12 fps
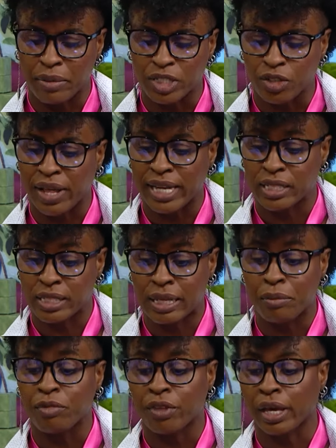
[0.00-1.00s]
And so that is
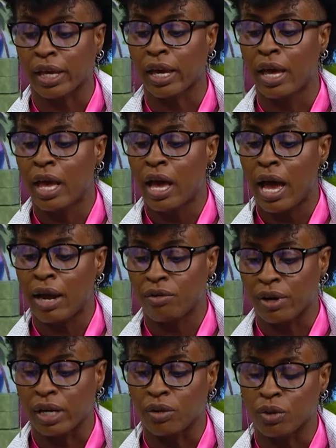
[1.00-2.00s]
something I
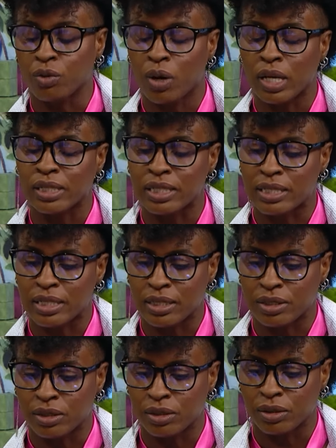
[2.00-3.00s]
really would want us
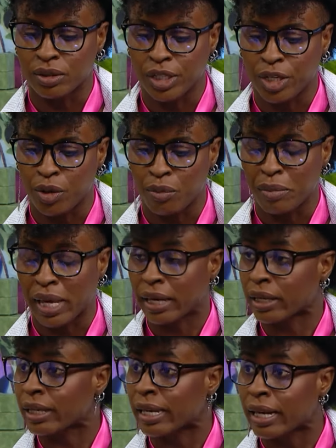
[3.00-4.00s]
to, you know,
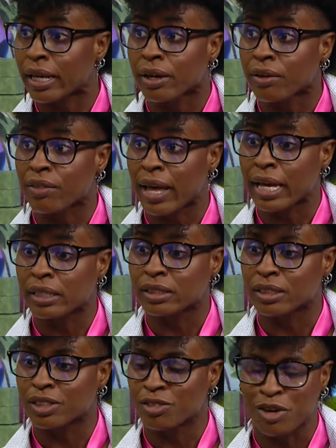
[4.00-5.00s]
make clear that
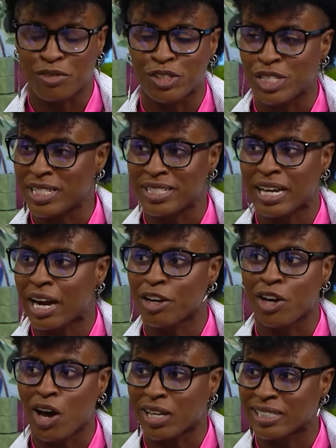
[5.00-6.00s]
uh, refugees are
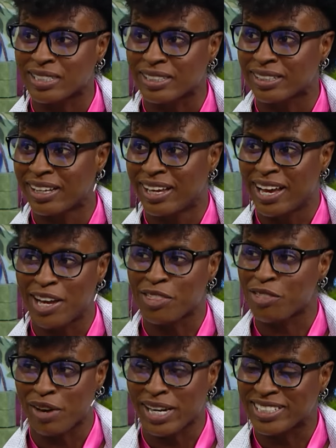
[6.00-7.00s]
not uh, a
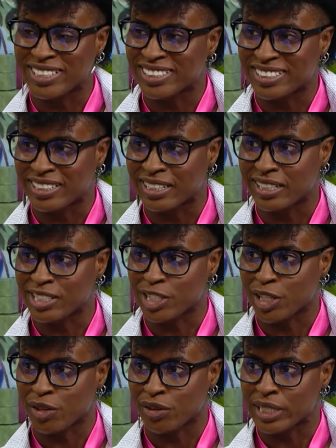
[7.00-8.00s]
threat to the
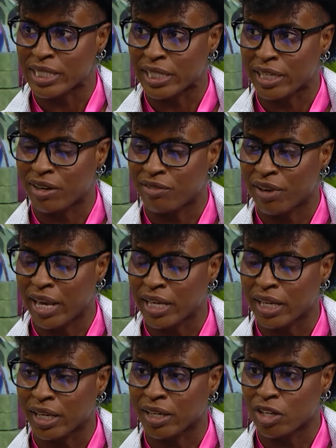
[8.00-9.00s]
security of
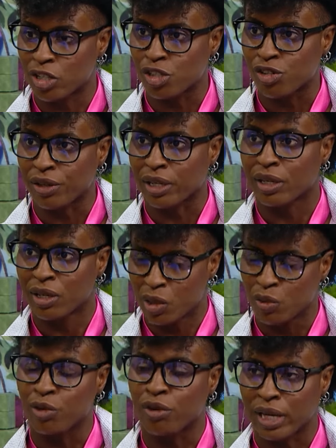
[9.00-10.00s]
any country.
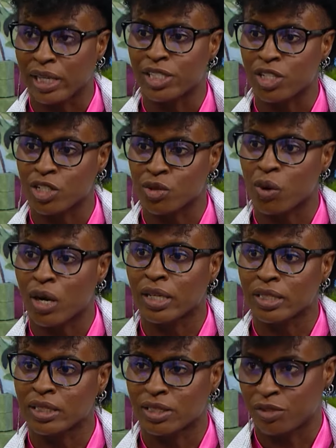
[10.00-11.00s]
We really just
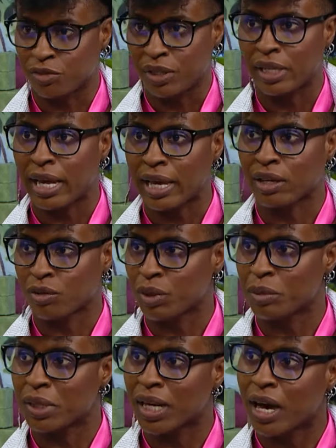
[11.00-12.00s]
want to feel like we
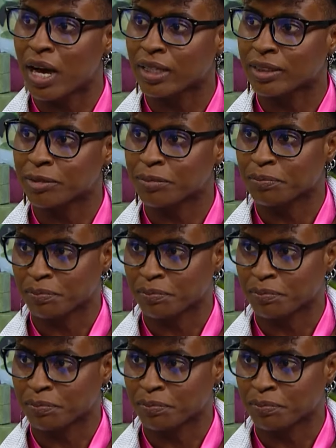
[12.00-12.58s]
belong. Mm-hmm.